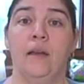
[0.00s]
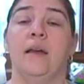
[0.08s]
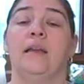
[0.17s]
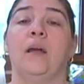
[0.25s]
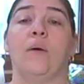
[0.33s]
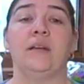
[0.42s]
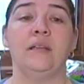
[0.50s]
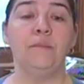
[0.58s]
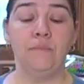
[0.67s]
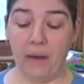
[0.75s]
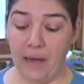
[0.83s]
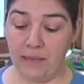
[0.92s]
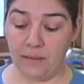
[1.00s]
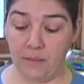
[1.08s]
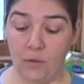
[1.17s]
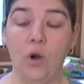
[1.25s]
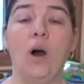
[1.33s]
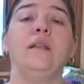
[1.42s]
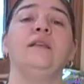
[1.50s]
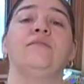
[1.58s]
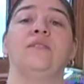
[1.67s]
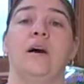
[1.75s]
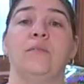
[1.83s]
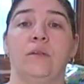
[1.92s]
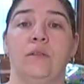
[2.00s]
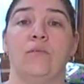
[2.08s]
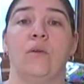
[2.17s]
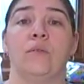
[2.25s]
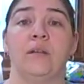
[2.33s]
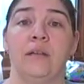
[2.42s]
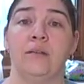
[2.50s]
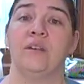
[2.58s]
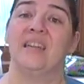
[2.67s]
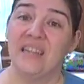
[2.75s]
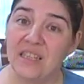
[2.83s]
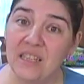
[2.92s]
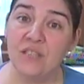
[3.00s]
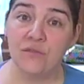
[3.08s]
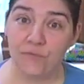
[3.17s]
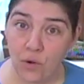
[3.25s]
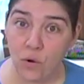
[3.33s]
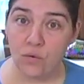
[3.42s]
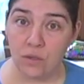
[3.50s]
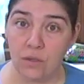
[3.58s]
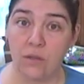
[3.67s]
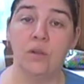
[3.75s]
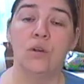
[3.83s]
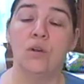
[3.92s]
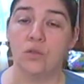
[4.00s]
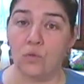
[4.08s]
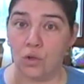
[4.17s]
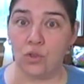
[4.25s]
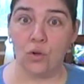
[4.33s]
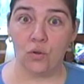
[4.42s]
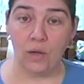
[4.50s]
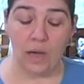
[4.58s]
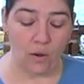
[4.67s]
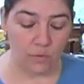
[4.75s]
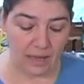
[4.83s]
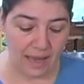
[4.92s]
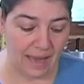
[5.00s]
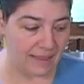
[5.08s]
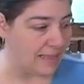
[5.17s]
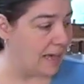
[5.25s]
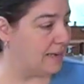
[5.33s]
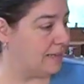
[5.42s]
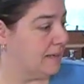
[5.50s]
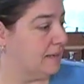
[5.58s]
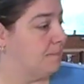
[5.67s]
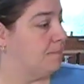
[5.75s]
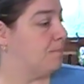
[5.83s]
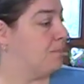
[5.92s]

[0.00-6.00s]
Now I did buy some cauliflower to throw in here. It is frozen, so I'll show you how we add that in.